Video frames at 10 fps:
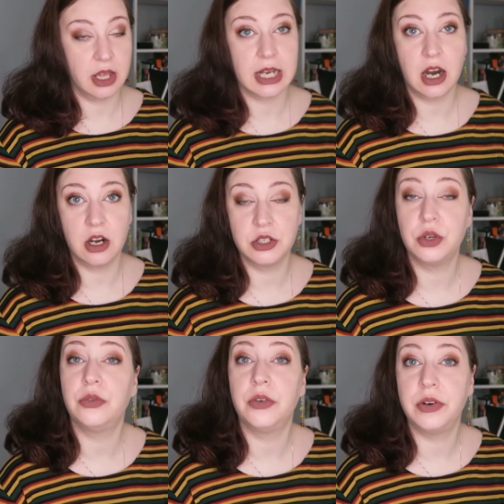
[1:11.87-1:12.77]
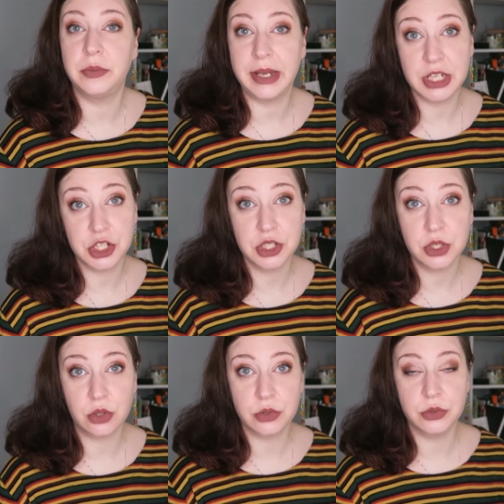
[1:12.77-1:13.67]
cards of affirmations
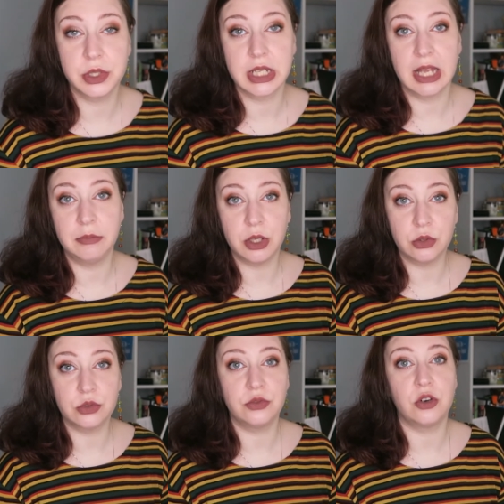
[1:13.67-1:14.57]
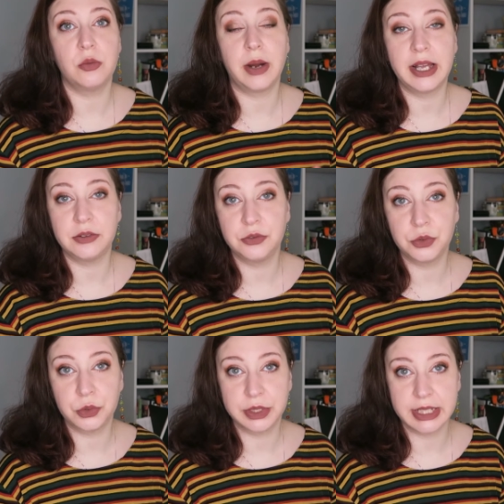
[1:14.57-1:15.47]
also that can be used for
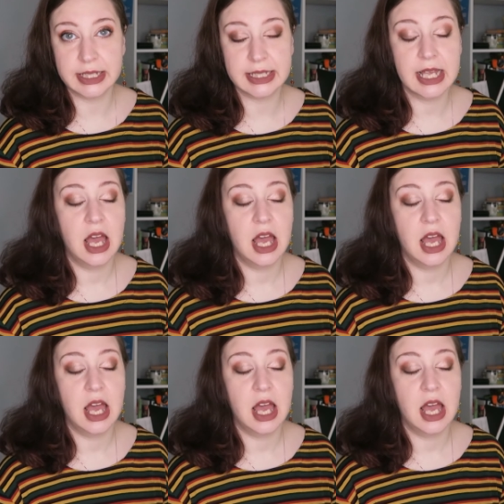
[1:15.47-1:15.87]
mindfulness,